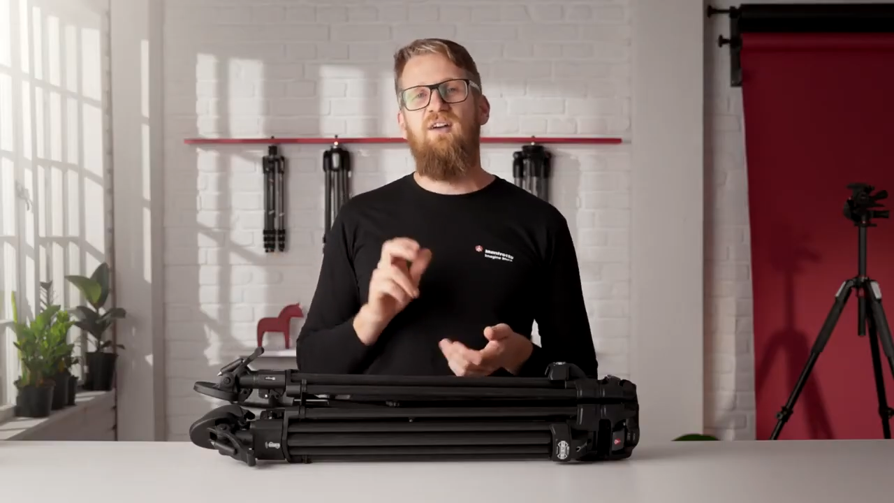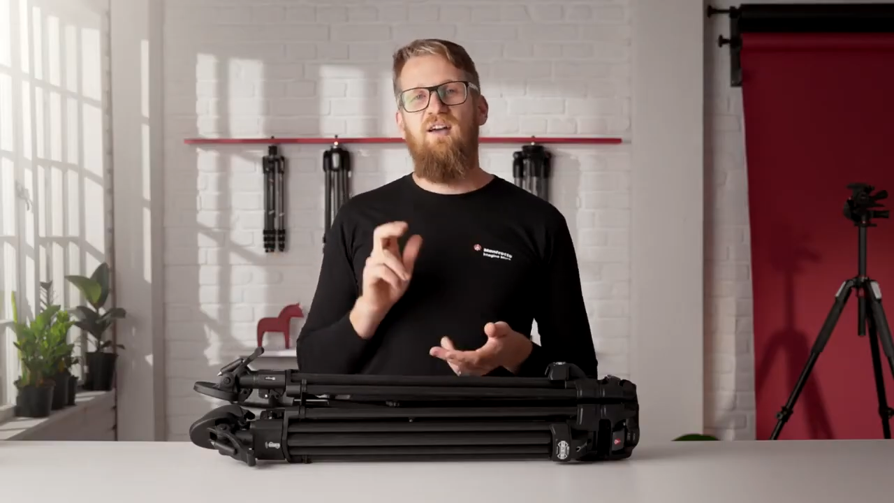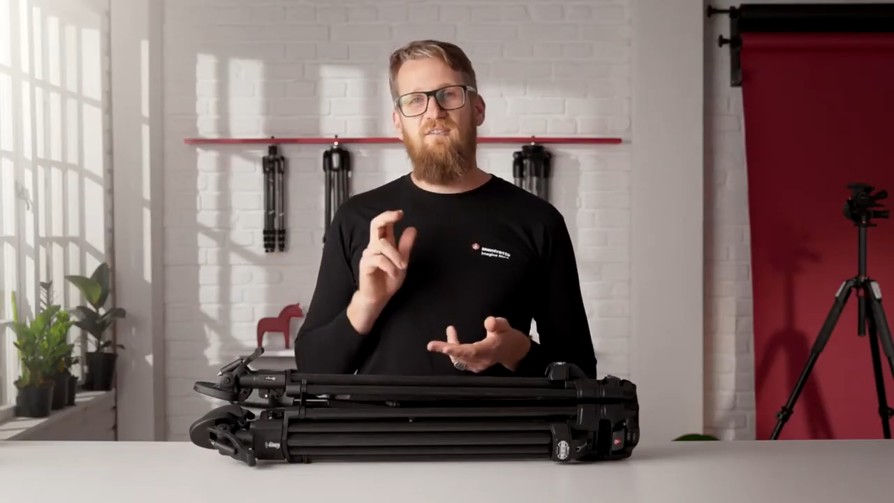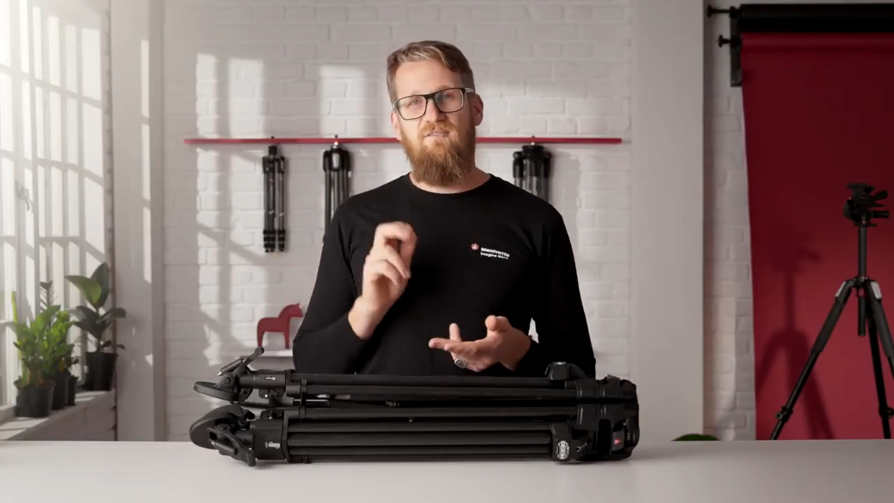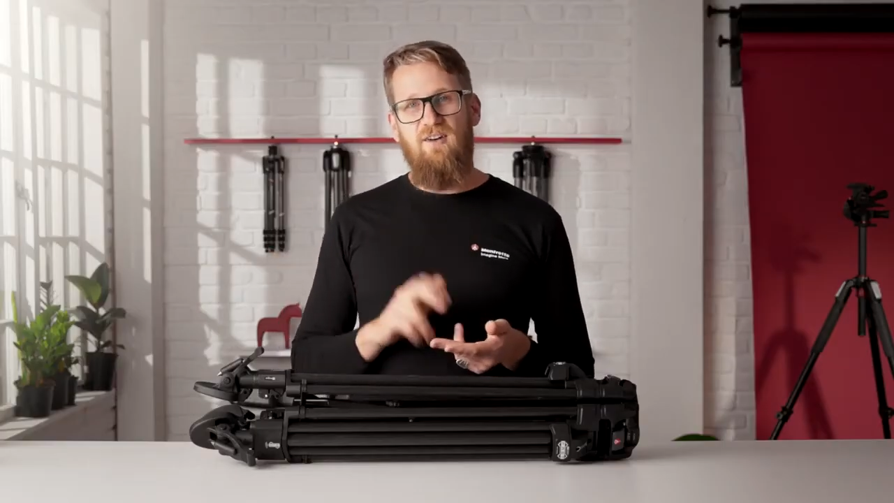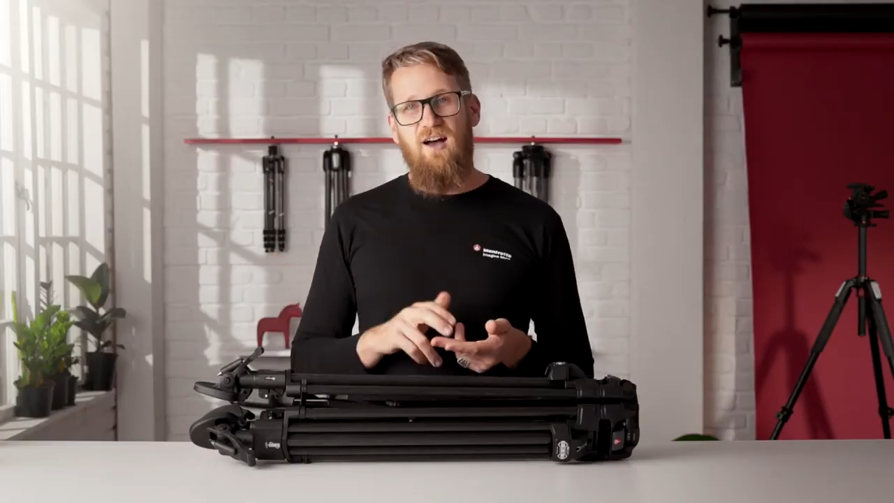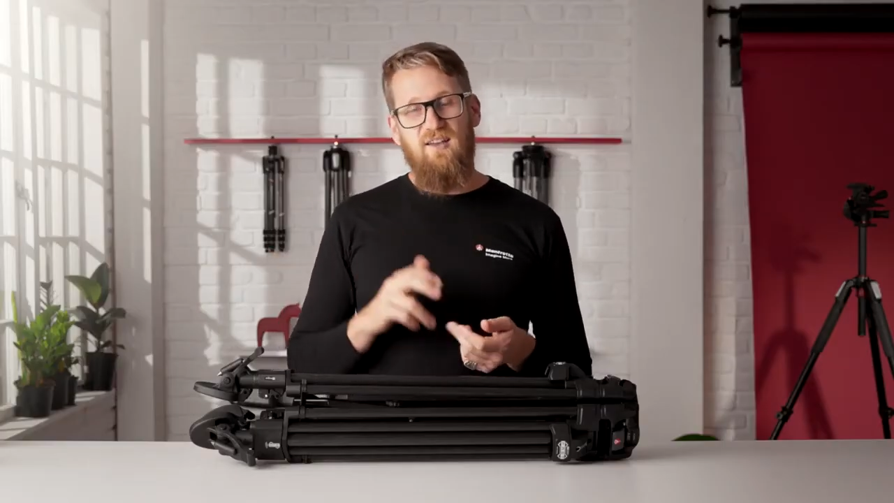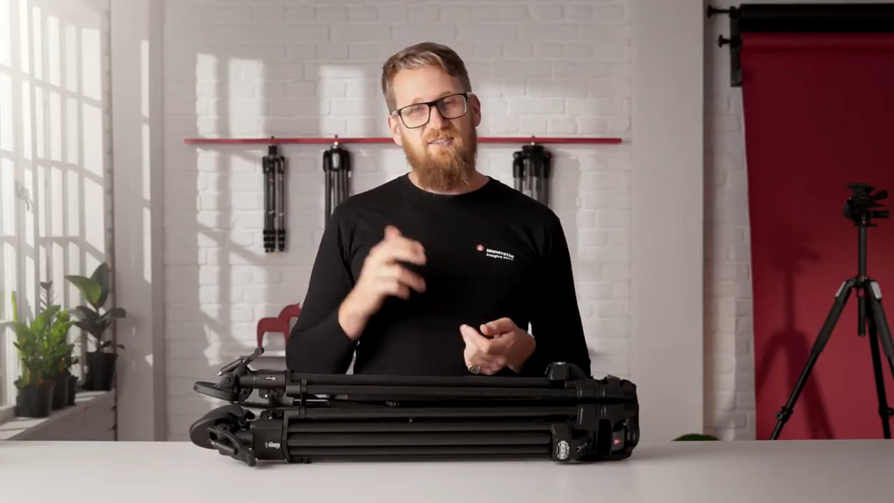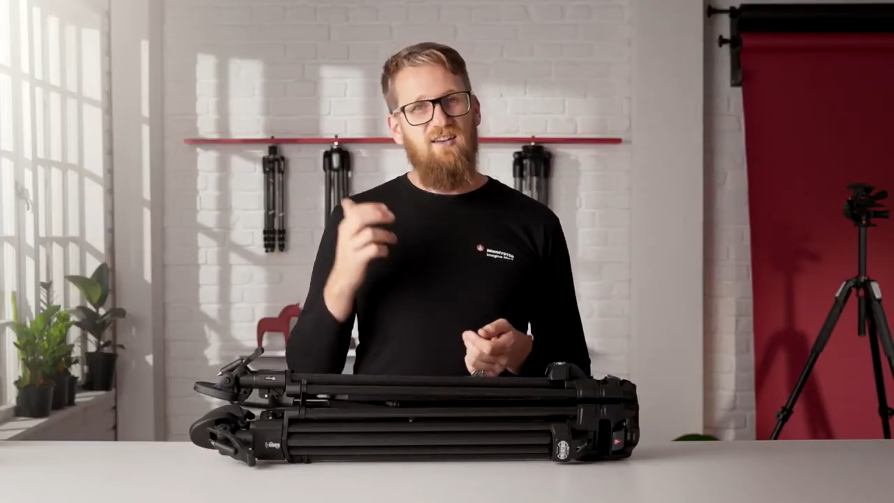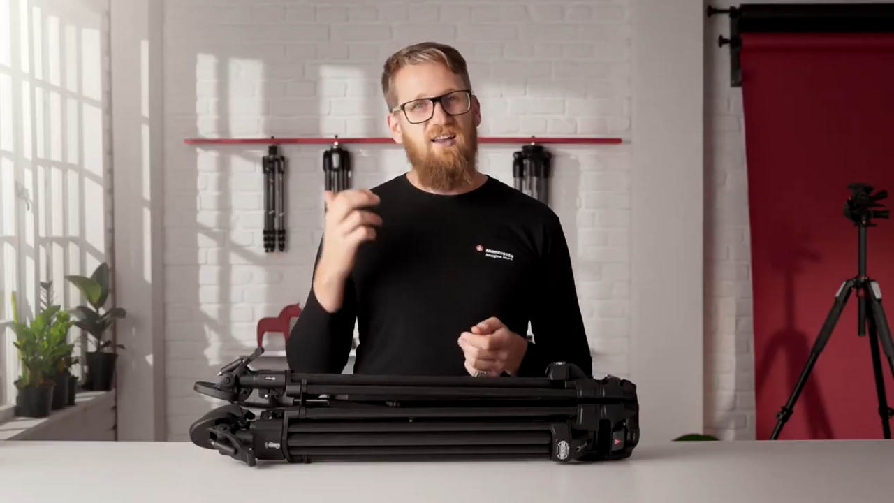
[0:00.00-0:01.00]

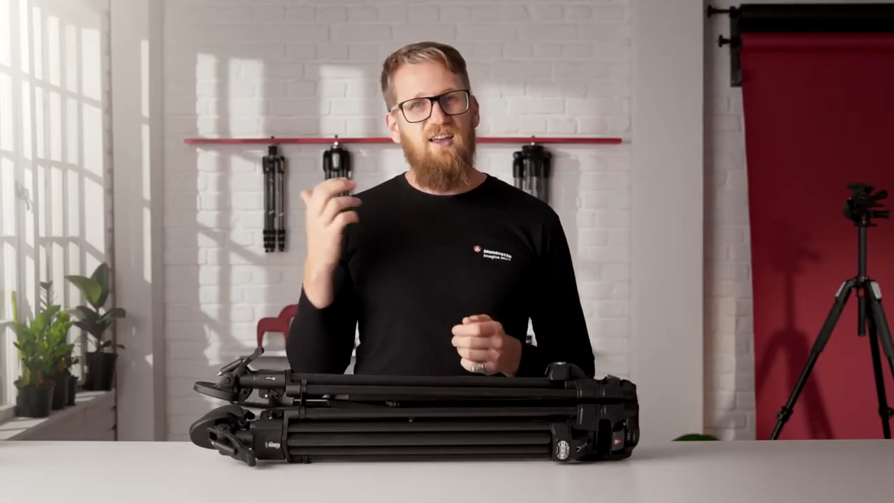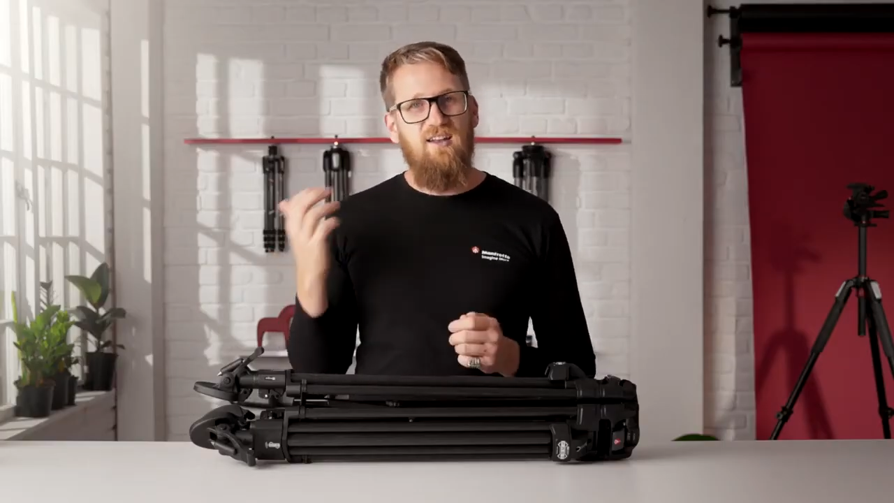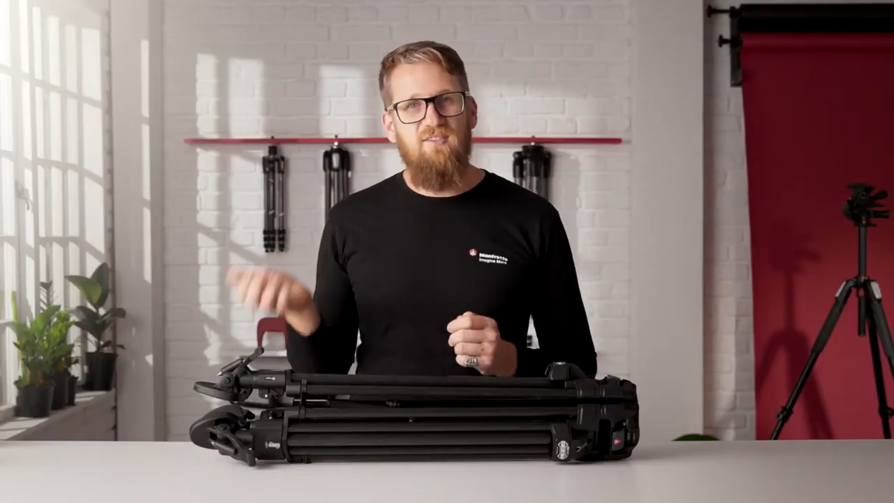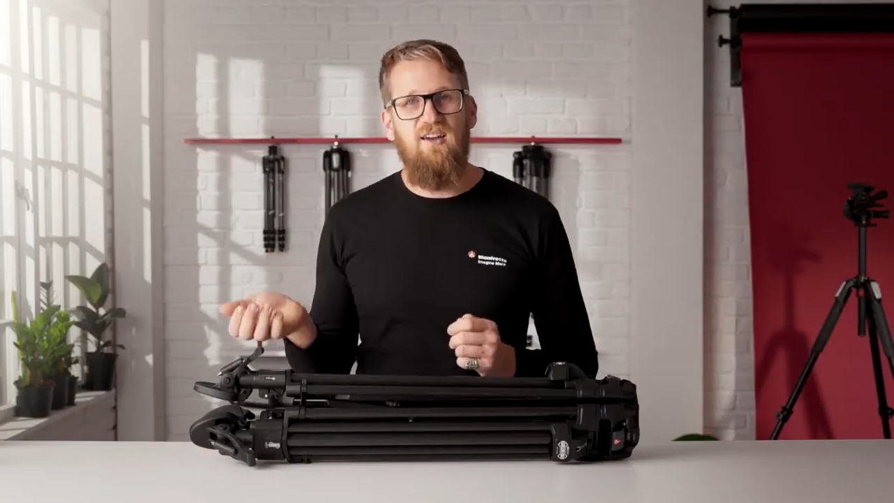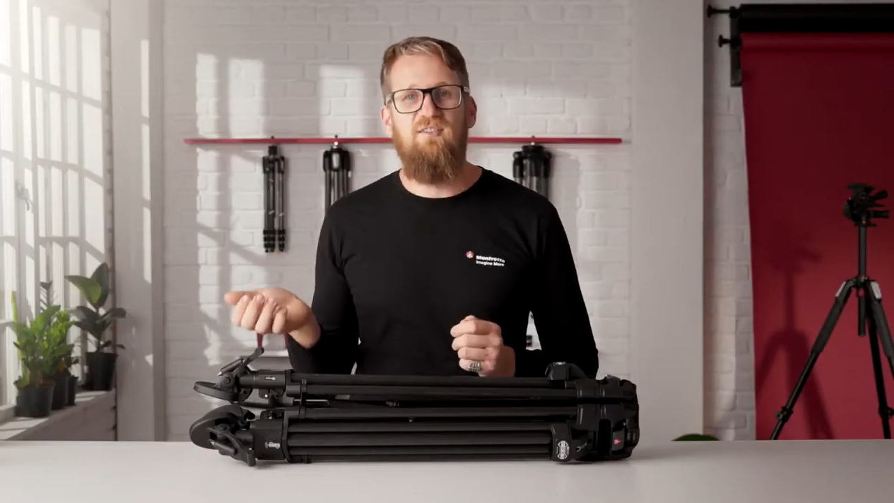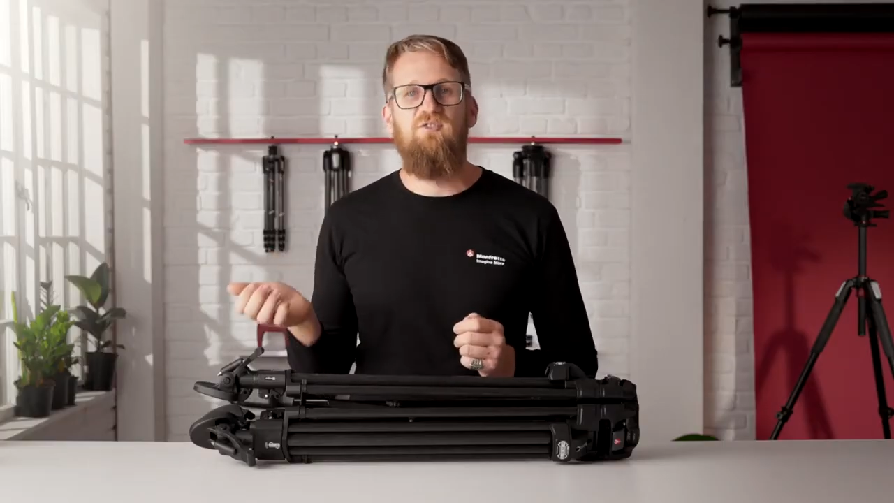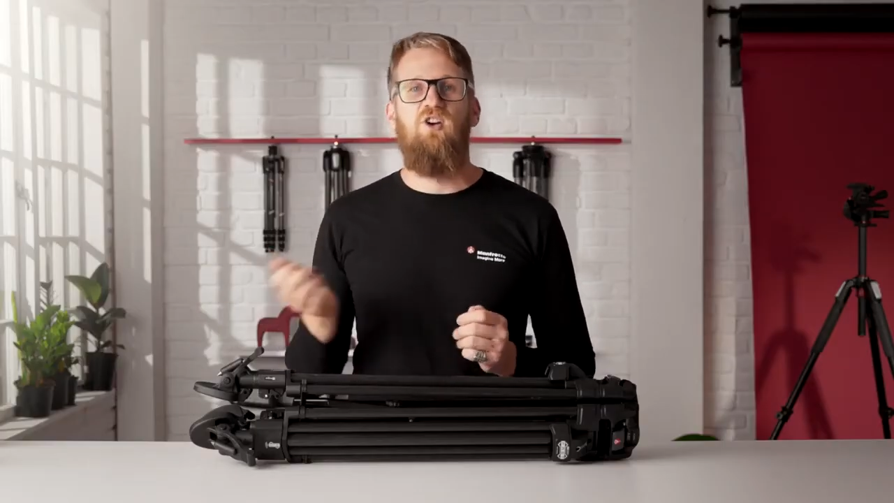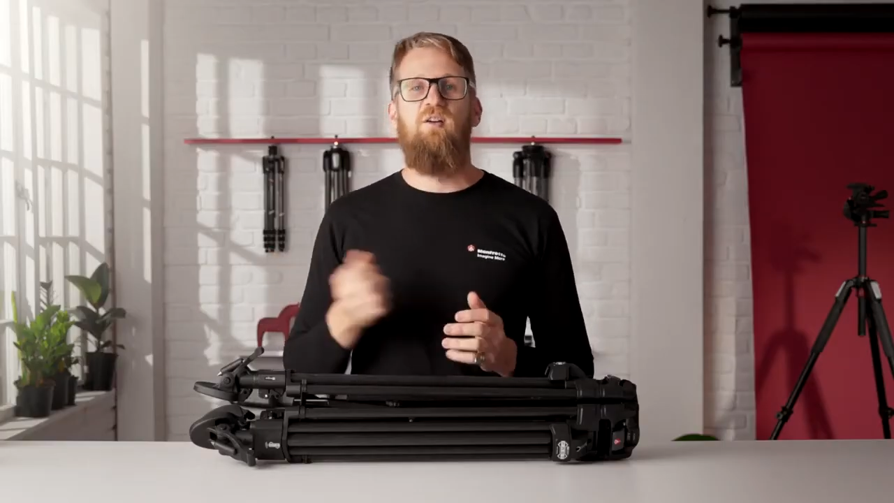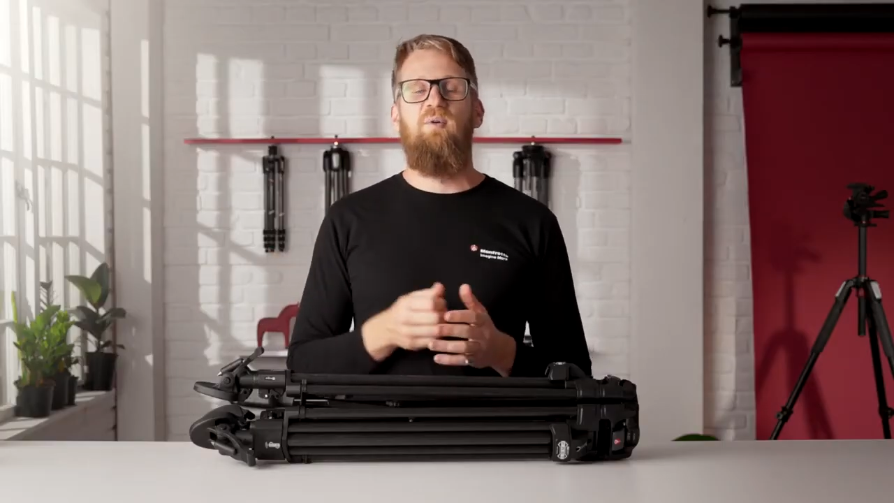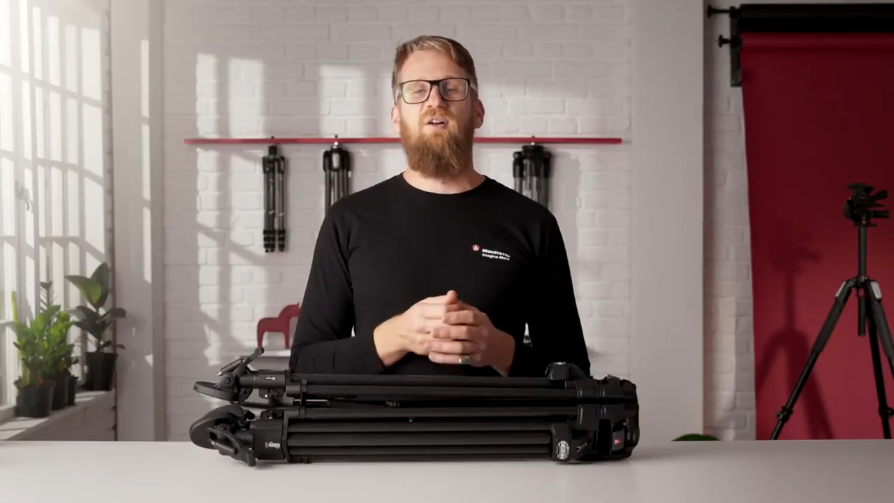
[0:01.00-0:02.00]
fast and innovative
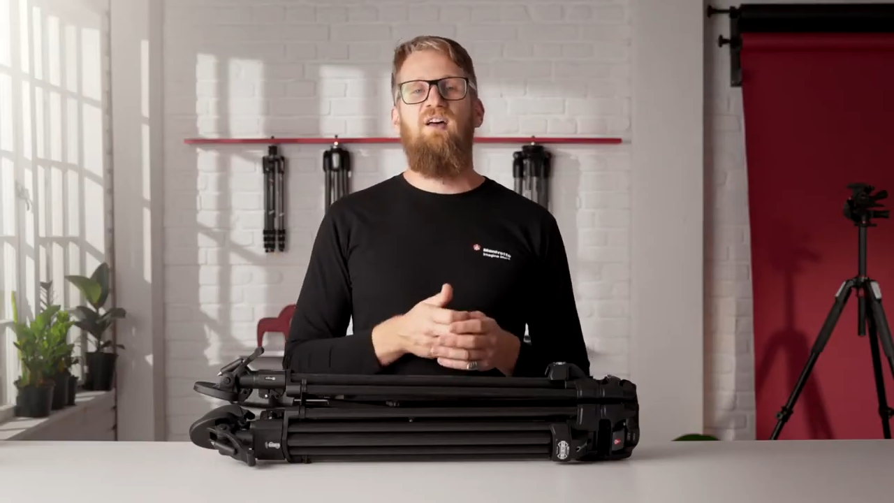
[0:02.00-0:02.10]
tripod